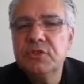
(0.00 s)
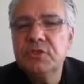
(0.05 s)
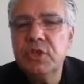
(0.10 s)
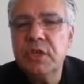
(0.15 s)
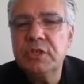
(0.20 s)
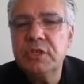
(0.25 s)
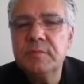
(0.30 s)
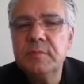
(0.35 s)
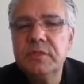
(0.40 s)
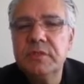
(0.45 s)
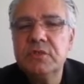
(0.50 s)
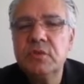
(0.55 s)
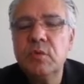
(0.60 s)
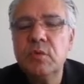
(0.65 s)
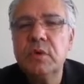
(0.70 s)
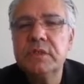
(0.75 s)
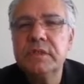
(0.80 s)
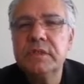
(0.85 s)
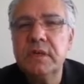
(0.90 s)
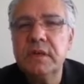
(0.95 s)
judgment
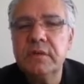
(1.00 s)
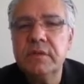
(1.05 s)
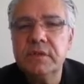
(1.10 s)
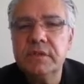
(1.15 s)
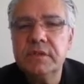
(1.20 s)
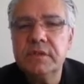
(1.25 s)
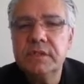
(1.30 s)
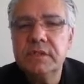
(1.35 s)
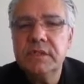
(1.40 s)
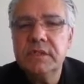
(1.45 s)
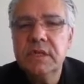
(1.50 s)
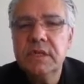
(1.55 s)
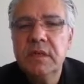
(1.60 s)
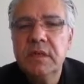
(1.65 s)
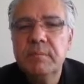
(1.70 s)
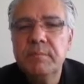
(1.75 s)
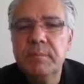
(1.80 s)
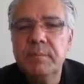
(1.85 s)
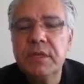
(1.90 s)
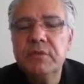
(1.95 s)
towards others,
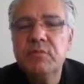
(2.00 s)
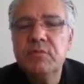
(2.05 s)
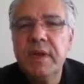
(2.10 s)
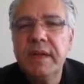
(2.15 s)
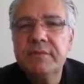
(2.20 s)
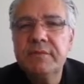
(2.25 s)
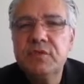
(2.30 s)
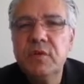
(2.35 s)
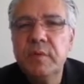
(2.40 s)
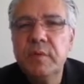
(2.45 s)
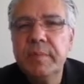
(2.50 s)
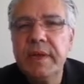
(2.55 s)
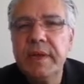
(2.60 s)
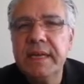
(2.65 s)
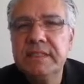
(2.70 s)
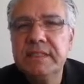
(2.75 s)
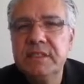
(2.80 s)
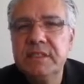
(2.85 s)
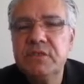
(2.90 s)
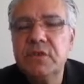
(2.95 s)
but we have to apply
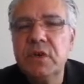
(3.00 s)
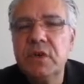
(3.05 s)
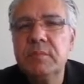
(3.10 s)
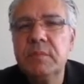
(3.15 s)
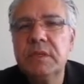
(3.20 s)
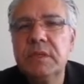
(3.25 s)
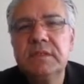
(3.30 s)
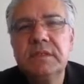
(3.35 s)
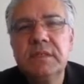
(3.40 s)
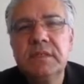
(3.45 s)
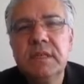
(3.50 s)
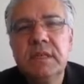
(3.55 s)
discernment